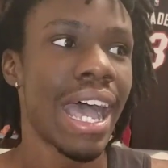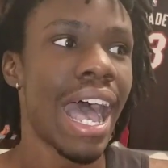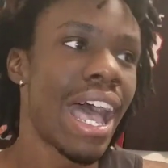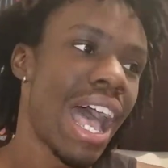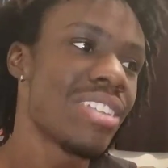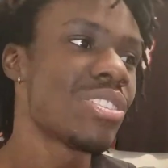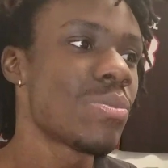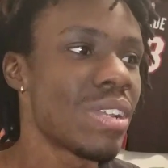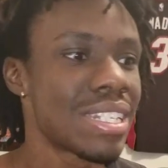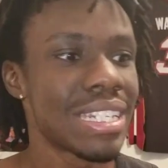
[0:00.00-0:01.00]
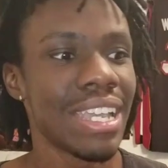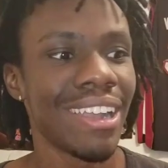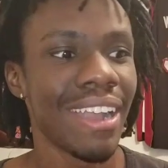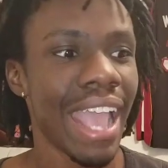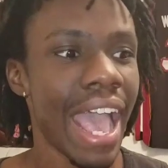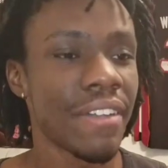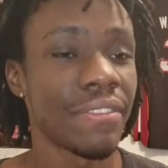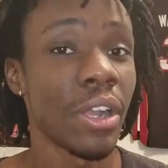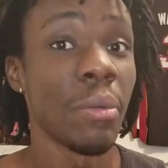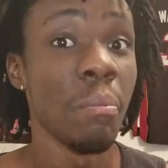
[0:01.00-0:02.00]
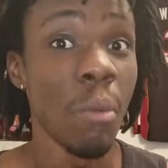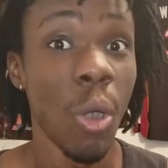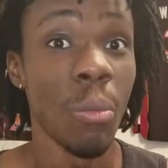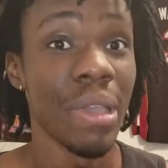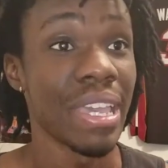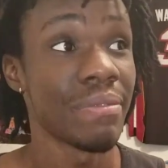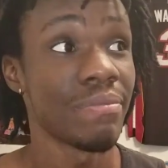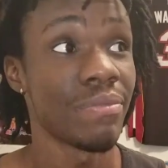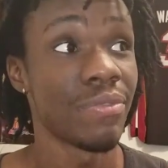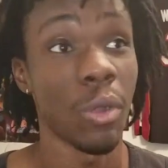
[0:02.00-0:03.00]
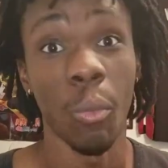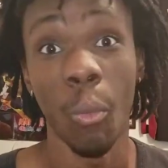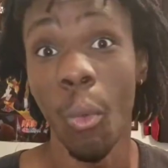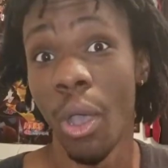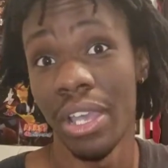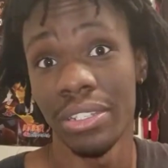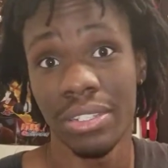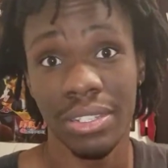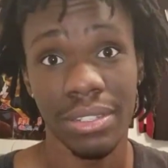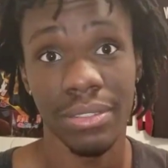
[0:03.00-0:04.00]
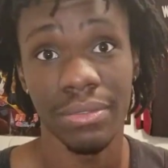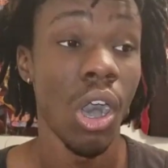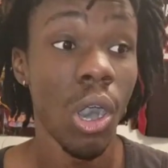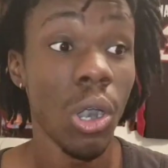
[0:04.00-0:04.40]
yeah, I just want to see her have her moment for once.